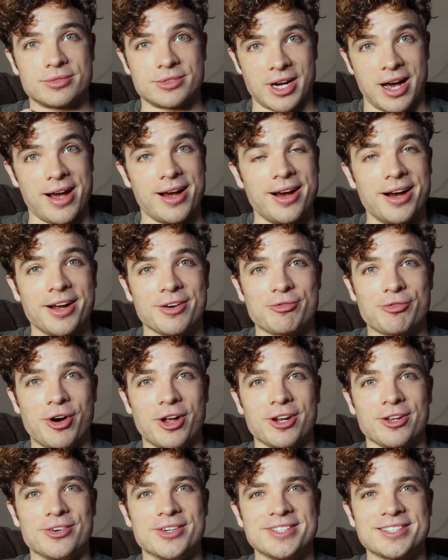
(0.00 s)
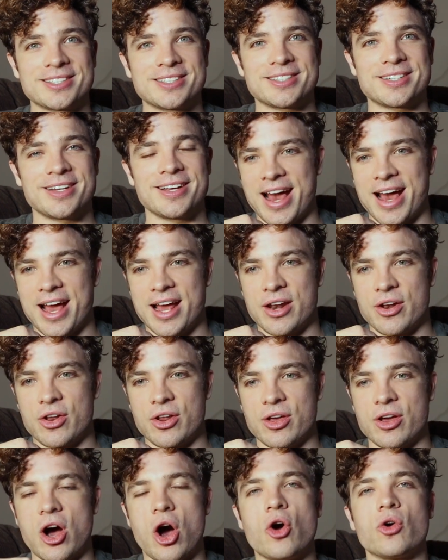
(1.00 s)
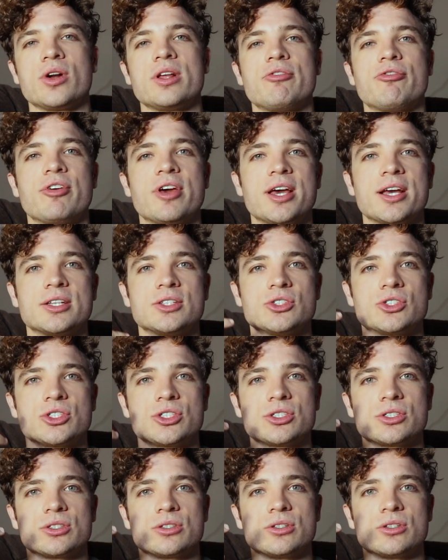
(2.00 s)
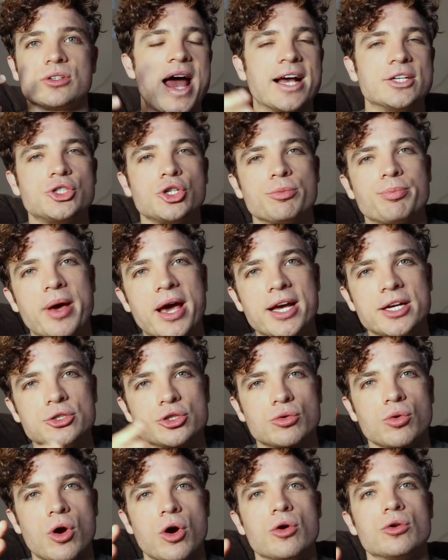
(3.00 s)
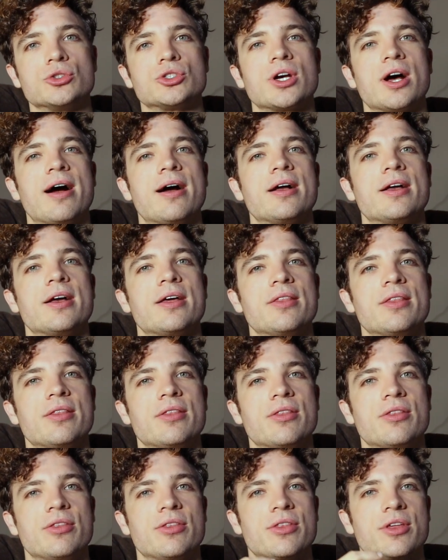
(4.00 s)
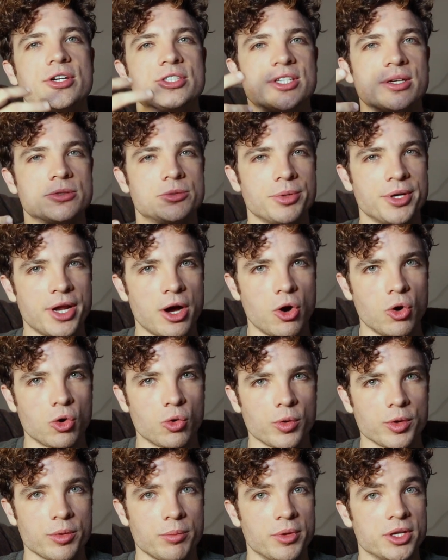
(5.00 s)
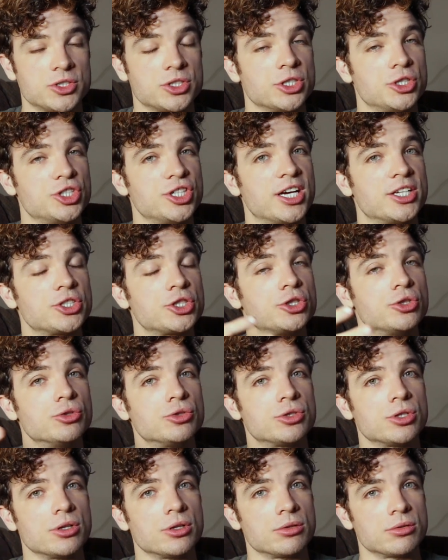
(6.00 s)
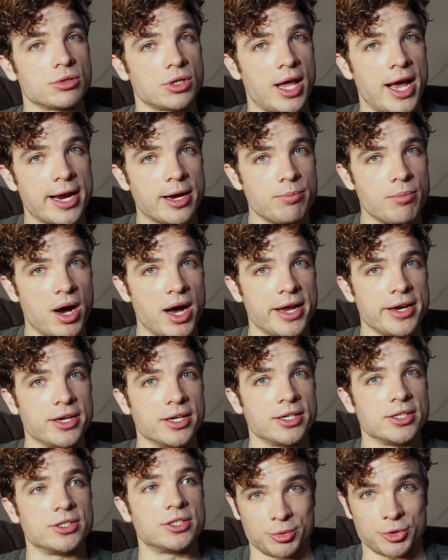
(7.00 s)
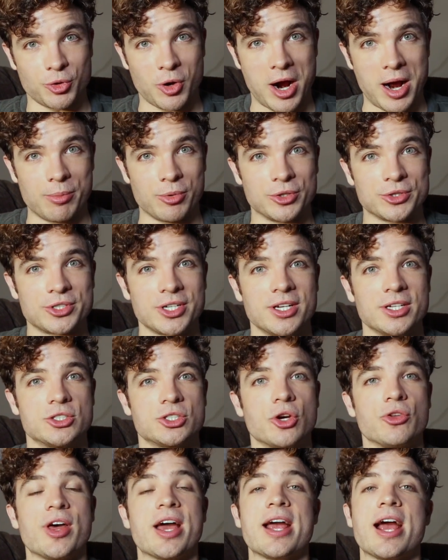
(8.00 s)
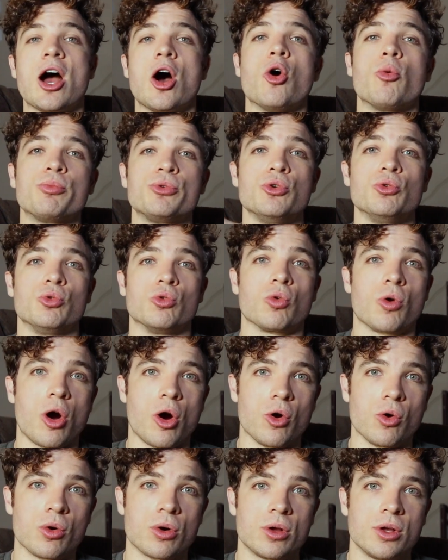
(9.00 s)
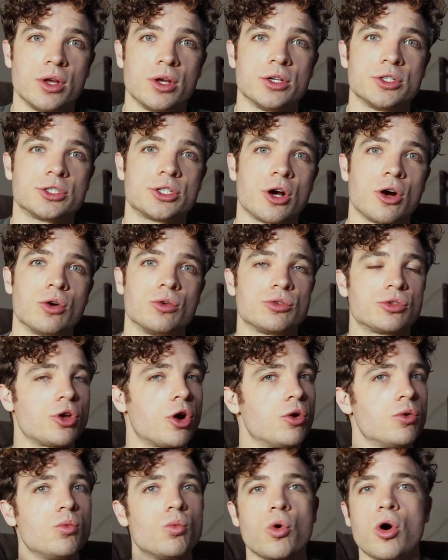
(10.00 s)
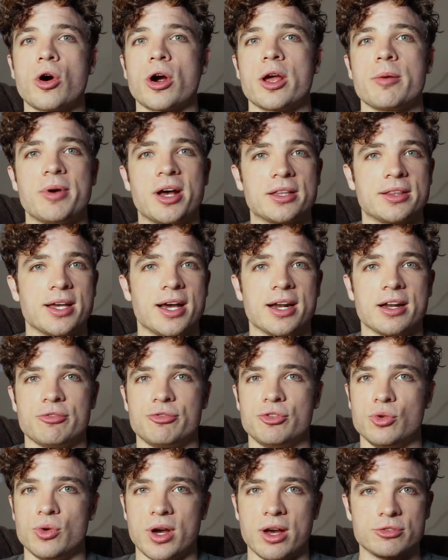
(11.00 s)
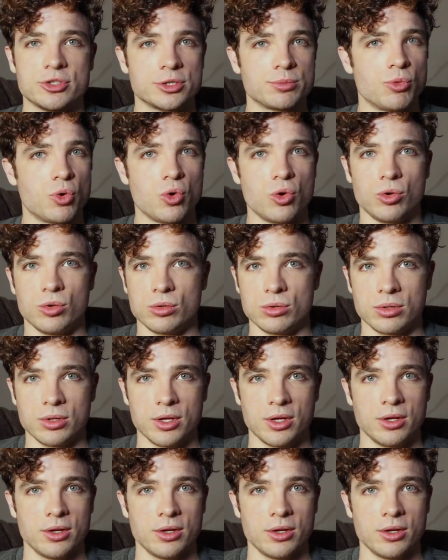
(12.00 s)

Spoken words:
diehard followers. And OnlyFans, as your page grows, there seems to be an algorithm that suggests you to like-minded subscribers. So they help you grow. So don't worry about that if you have small